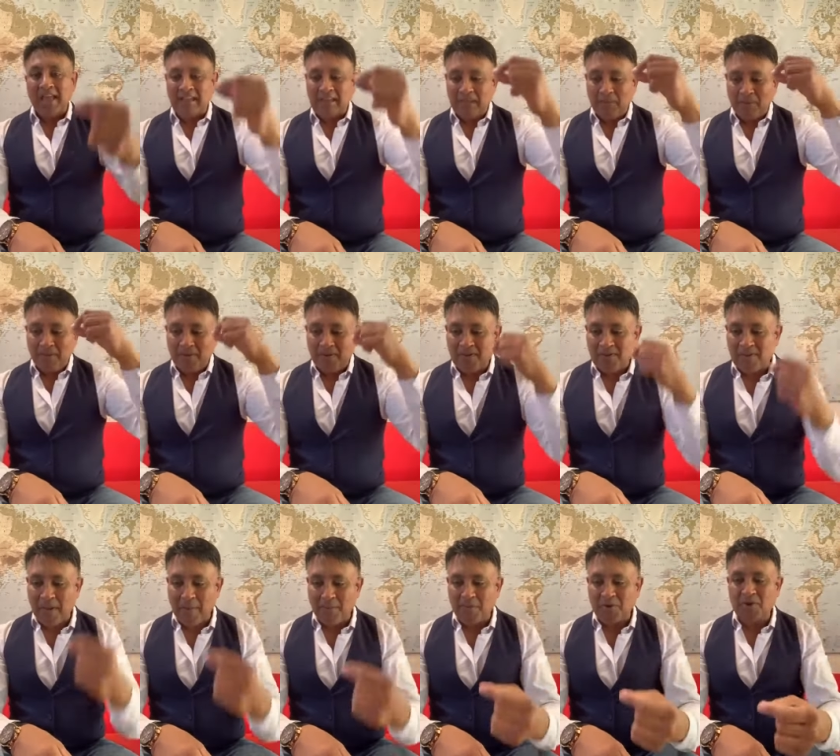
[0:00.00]
and the
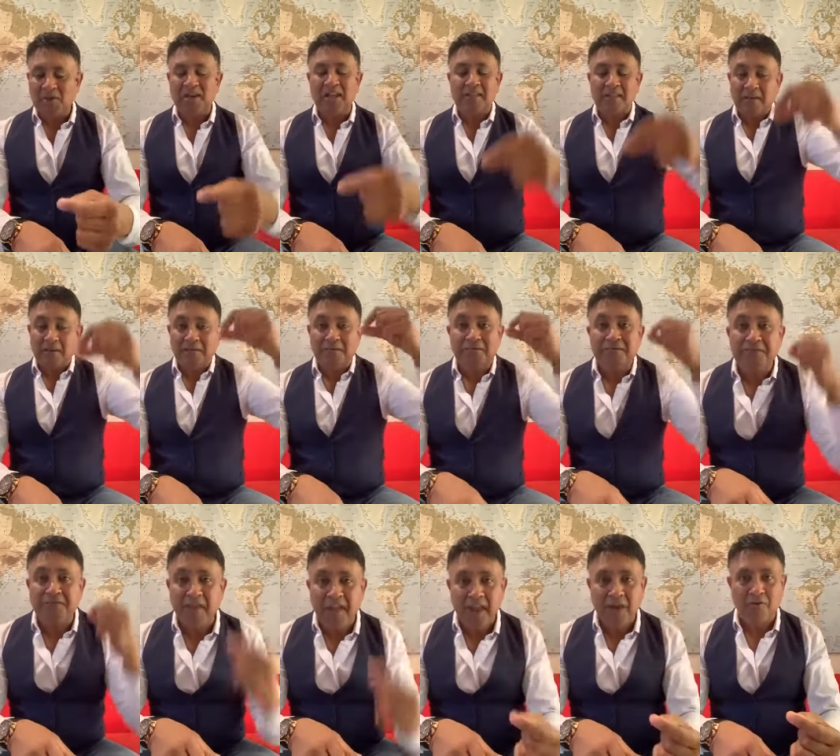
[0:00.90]
perception and the
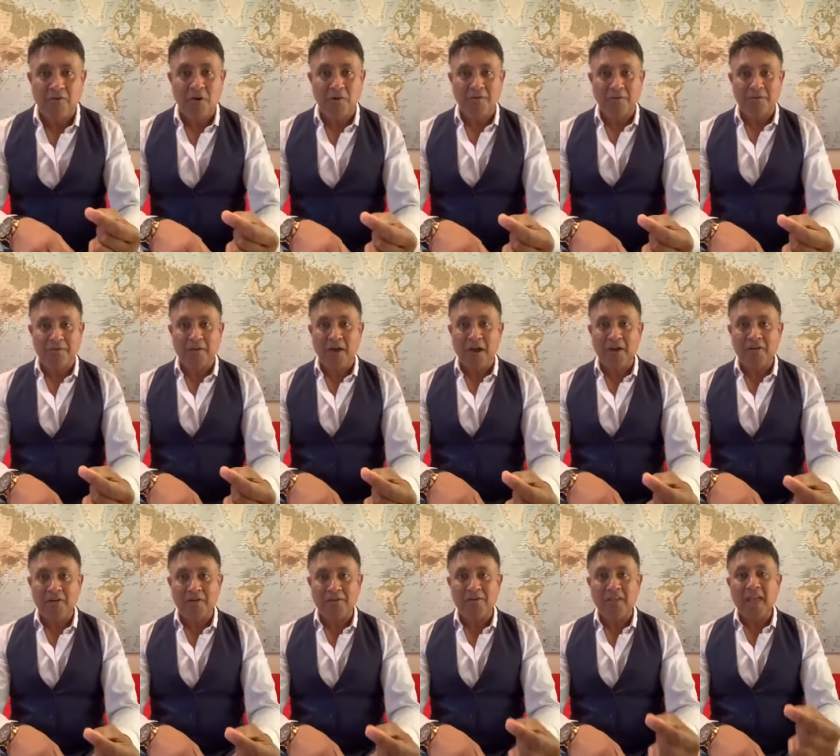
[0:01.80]
fear of the
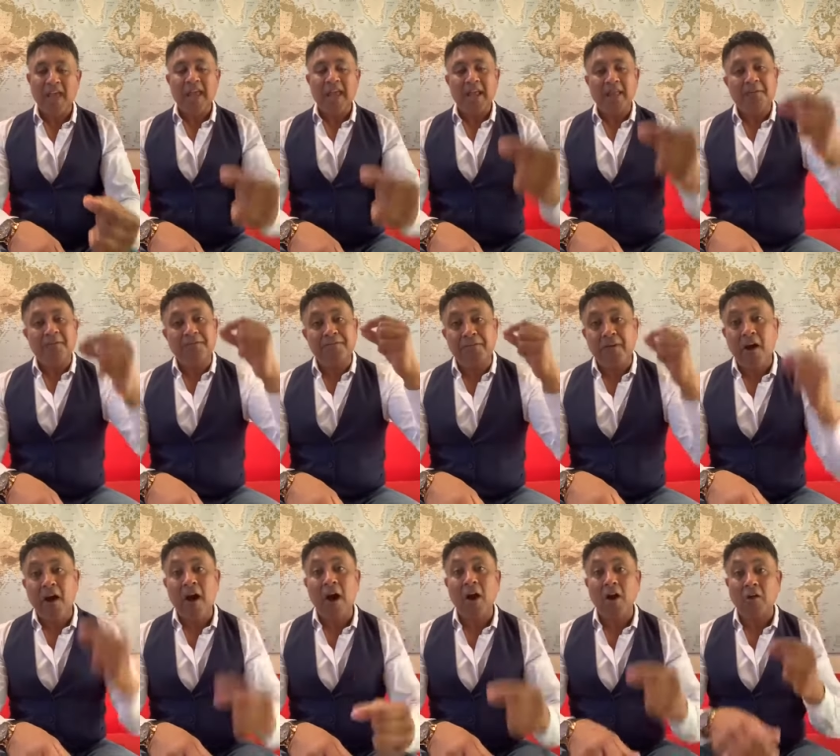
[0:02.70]
virus is
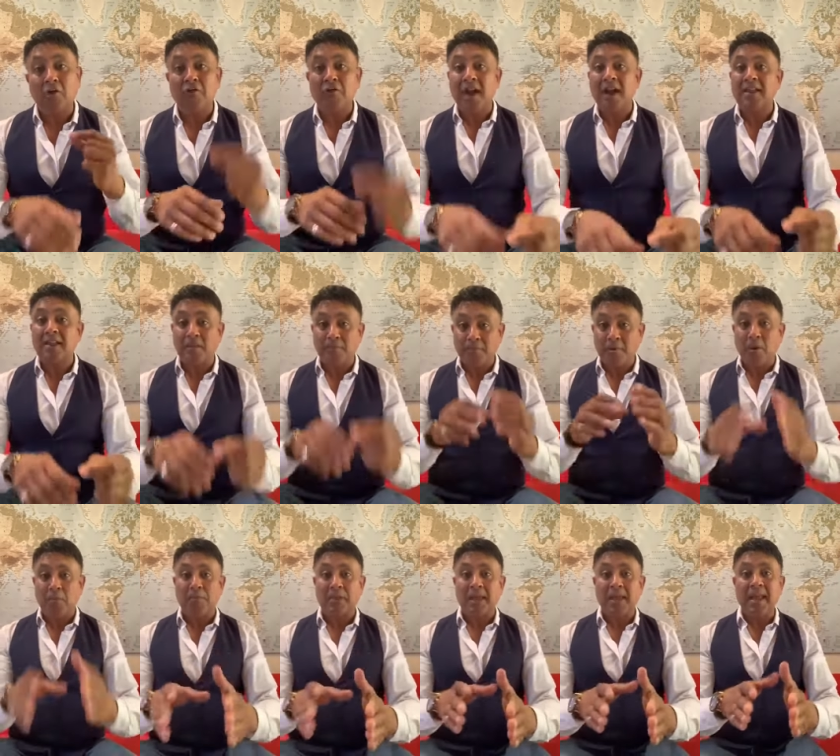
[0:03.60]
far greater
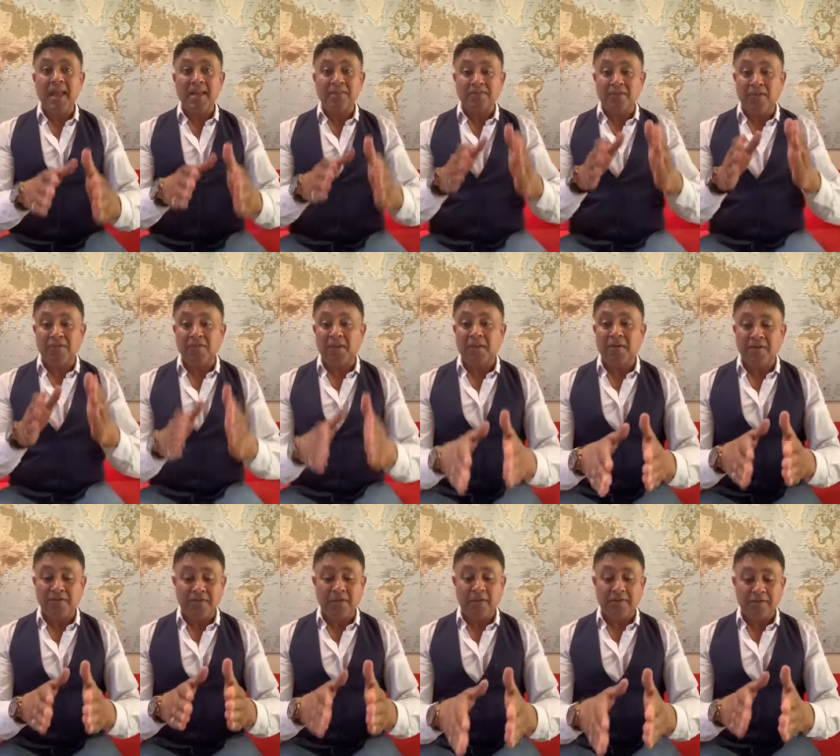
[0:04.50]
probably than the,
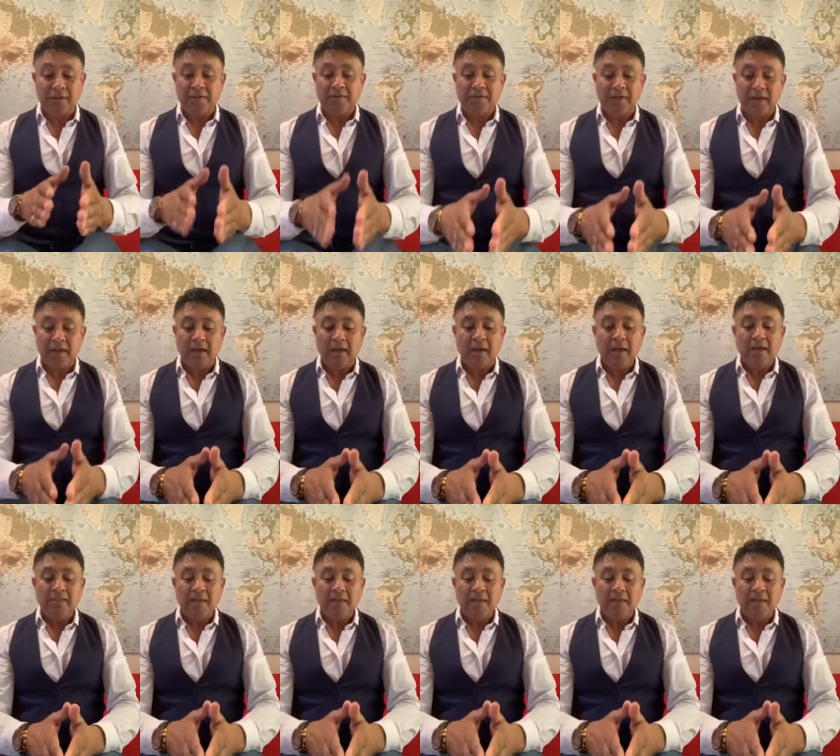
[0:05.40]
the, the, the,